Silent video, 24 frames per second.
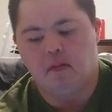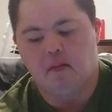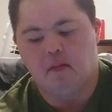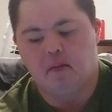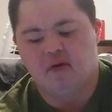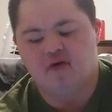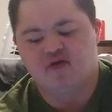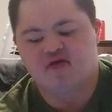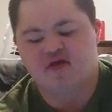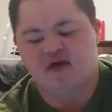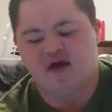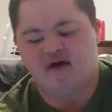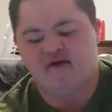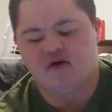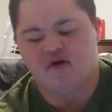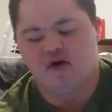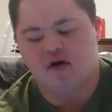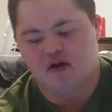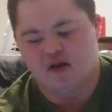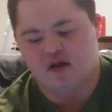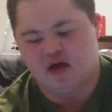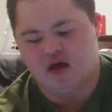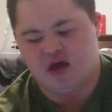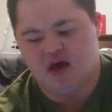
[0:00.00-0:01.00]
Mustafa
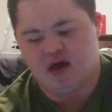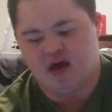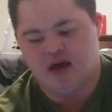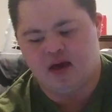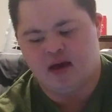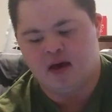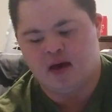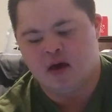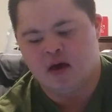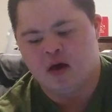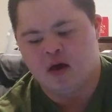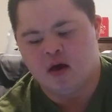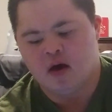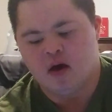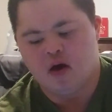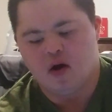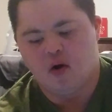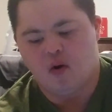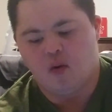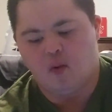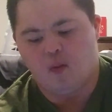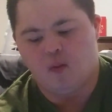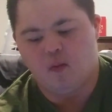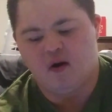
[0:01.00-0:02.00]
Ali
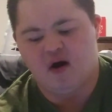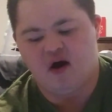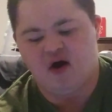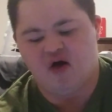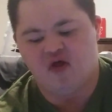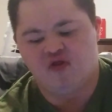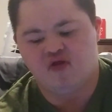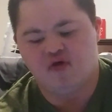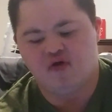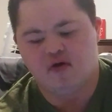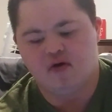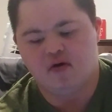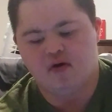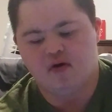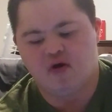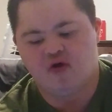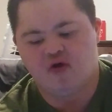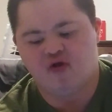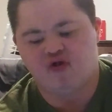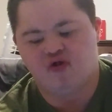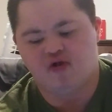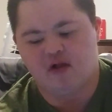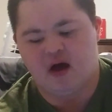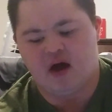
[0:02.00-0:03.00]
was a
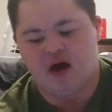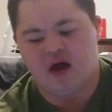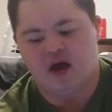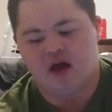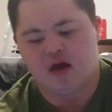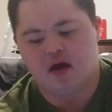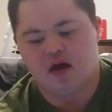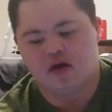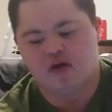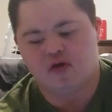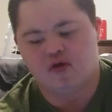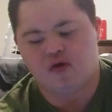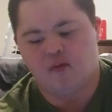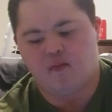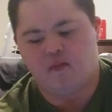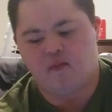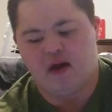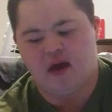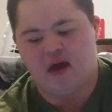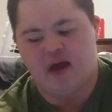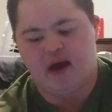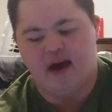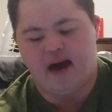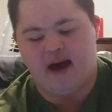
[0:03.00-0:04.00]
slight to
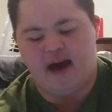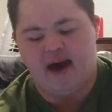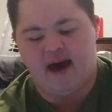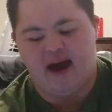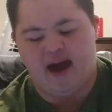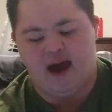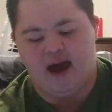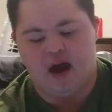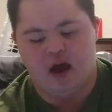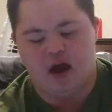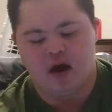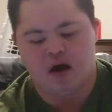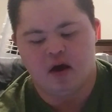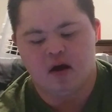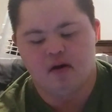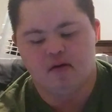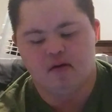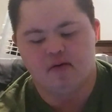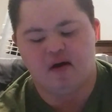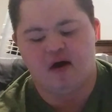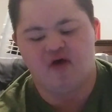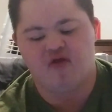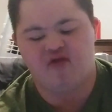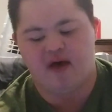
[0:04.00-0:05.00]
be at
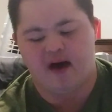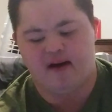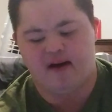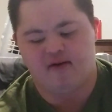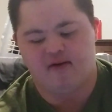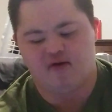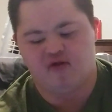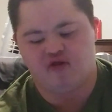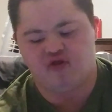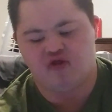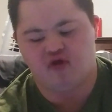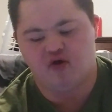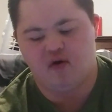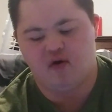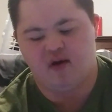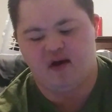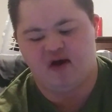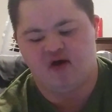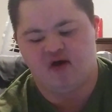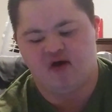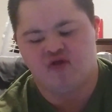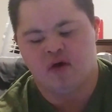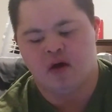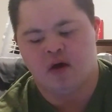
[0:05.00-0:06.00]
a Survivor
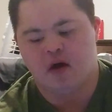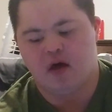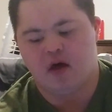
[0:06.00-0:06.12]
Series.